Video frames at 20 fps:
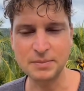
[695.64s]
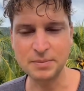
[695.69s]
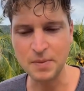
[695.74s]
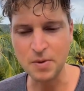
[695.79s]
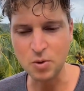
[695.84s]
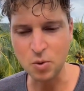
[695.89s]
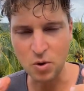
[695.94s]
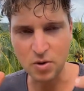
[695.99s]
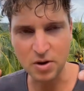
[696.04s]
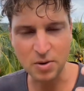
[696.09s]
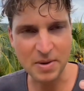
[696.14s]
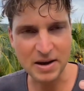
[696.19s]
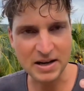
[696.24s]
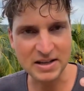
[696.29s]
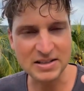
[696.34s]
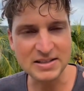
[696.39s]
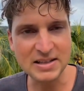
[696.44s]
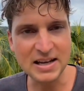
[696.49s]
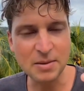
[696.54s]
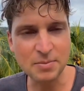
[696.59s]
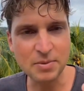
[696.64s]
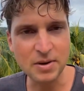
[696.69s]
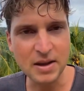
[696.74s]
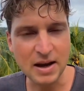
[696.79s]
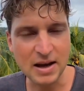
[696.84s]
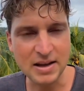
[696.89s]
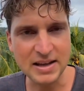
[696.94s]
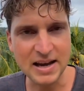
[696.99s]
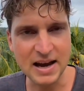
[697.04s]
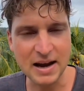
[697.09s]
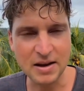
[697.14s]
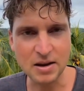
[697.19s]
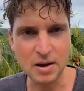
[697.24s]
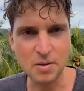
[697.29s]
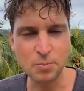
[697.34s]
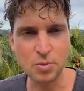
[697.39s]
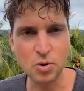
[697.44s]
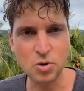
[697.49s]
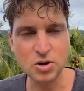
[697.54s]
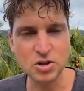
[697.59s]
You only make a statement like that, a
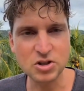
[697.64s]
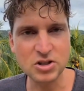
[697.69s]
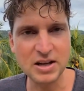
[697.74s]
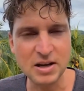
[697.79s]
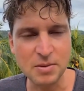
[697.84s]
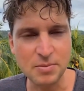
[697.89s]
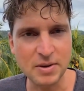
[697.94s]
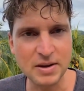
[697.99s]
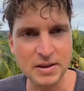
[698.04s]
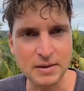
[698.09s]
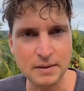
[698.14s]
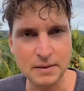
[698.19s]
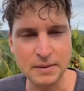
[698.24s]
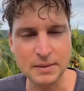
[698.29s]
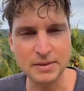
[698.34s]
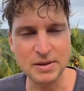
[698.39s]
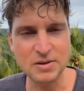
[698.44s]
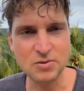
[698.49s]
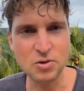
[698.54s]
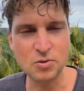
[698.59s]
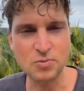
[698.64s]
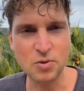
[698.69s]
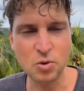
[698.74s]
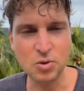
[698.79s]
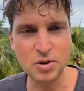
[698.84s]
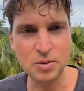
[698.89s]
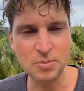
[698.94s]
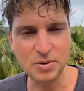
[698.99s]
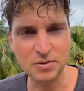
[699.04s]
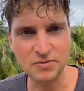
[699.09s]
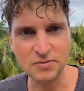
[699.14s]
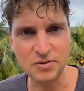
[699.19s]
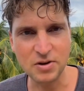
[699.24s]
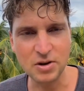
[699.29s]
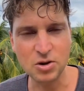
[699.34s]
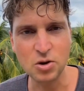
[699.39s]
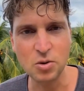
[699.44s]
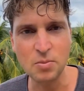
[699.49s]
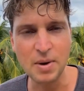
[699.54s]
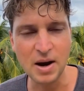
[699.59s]
bullish statement, if you've already been
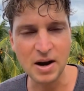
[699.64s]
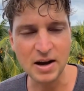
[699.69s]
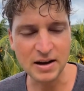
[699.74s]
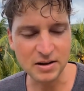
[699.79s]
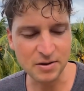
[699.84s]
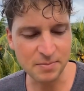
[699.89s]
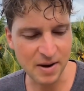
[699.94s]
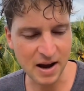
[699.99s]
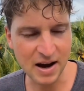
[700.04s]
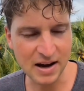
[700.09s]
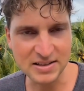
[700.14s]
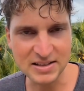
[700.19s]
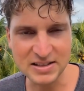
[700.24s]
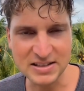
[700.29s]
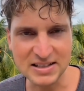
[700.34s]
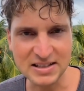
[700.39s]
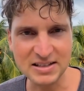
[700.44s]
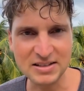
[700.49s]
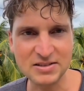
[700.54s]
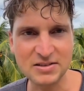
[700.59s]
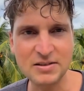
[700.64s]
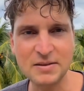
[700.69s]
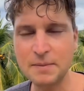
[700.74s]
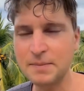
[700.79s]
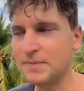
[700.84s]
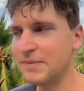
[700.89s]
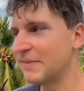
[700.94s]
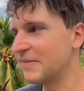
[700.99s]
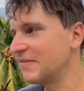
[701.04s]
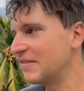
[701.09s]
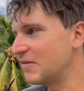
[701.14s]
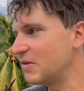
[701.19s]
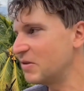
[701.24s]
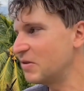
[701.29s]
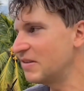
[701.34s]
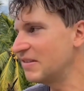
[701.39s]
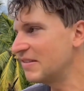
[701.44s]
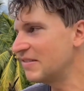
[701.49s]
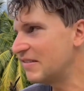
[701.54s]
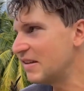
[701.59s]
filling your pockets behind the scenes. Of
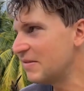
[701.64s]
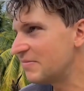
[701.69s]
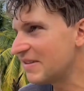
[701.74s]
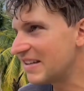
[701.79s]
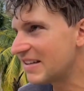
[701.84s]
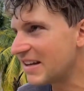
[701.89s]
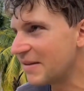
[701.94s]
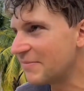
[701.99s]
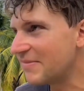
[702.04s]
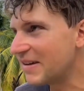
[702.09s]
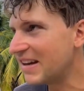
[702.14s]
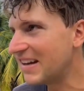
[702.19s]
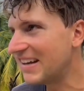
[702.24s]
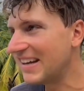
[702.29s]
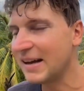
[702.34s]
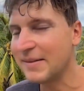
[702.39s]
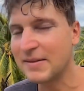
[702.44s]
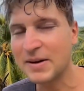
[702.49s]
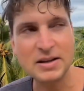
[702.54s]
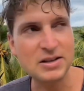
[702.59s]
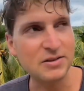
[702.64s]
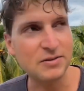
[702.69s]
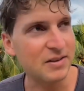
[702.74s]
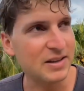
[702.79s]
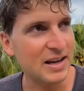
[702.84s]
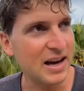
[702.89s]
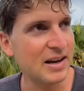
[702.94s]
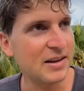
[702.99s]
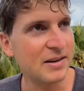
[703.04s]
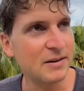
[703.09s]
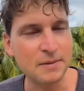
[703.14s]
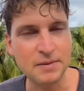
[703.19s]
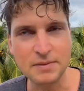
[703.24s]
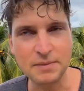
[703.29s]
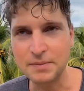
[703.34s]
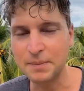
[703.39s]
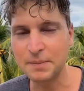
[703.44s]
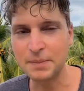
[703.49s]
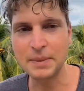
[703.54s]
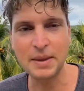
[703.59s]
course, there might not be any evidence for that.
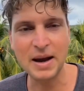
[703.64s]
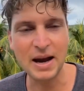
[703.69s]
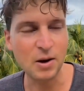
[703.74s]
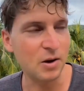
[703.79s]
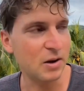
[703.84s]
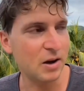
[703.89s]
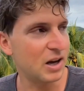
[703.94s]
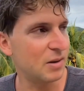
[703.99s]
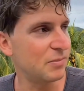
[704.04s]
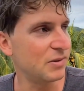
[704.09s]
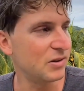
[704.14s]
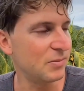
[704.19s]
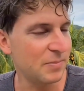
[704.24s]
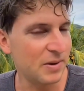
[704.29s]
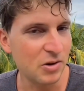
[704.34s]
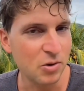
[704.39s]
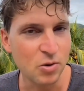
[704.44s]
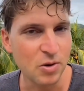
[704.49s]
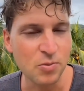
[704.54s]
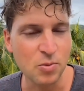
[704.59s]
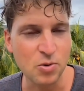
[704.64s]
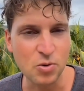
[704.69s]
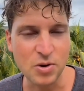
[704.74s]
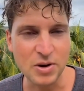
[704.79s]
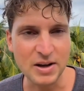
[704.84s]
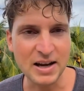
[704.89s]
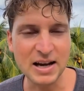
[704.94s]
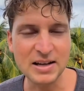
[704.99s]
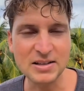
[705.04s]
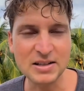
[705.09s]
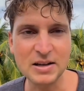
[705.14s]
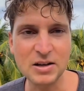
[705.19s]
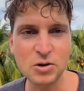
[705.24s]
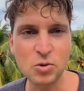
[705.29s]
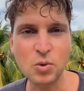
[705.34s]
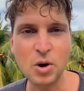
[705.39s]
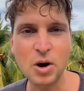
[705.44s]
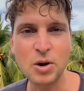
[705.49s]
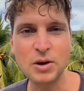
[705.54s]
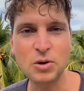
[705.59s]
I don't know how much Bitcoin Putin has in his
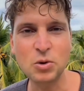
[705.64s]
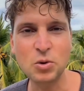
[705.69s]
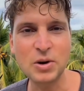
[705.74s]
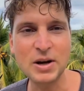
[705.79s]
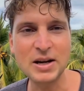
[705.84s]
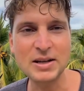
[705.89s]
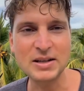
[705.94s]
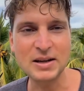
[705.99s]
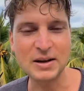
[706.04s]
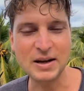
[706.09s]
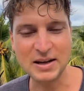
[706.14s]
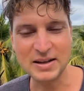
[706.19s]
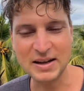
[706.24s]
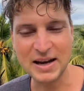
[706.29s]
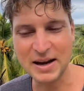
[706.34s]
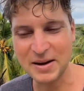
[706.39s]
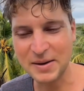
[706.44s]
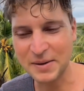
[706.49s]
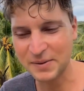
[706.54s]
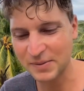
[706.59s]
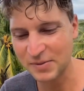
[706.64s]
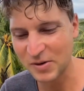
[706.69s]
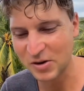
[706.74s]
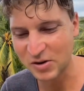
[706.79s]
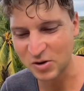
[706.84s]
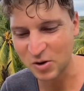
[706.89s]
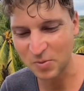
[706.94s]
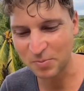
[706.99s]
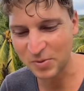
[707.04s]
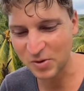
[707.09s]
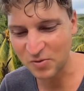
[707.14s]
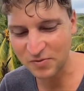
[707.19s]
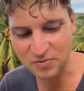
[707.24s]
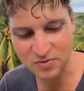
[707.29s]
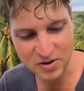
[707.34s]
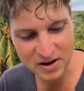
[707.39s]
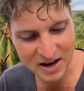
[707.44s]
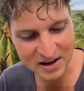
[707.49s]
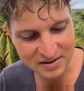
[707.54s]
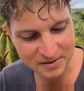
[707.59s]
wallet or anything like that. There's no proof
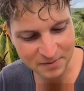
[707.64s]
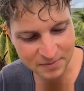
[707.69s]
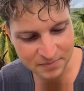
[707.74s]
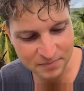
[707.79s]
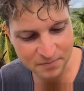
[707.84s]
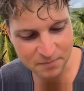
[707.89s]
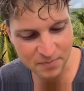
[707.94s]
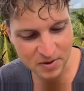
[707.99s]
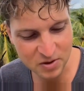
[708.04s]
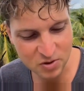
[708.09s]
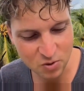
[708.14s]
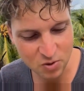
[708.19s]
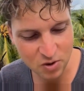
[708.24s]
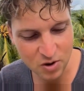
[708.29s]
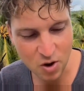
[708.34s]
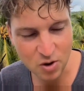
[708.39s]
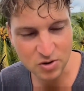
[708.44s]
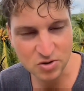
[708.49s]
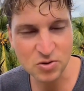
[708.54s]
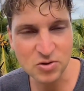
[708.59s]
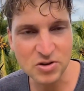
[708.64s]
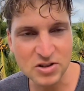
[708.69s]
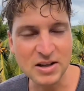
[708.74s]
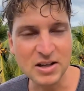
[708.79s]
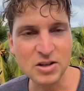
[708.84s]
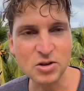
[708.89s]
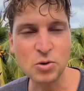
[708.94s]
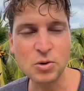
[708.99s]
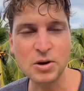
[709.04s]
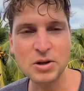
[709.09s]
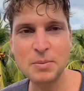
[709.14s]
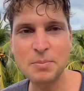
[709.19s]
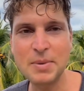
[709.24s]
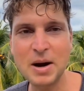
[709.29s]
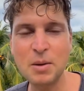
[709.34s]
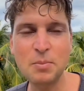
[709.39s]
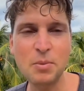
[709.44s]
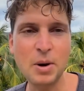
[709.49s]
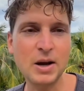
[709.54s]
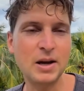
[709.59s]
for that. But you could also see during the
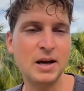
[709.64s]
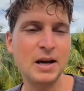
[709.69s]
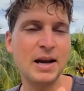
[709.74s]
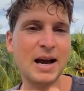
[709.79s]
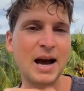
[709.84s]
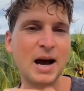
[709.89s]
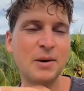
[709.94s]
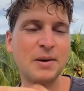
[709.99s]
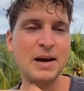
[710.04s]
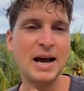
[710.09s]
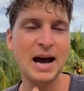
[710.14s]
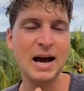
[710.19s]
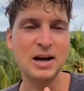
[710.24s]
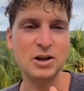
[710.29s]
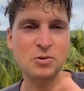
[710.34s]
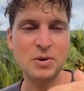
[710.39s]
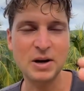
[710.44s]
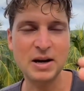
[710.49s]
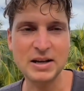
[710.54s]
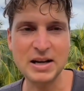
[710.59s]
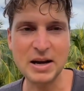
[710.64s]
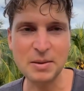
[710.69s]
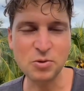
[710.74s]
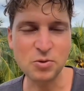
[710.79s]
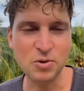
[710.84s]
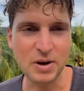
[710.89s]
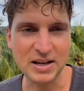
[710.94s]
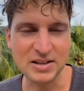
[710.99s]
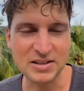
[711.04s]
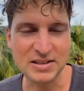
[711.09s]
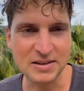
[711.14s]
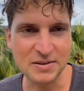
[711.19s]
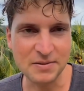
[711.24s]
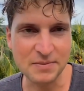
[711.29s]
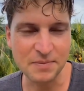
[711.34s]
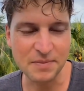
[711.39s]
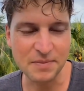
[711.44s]
bear market how the hash rate kept rising.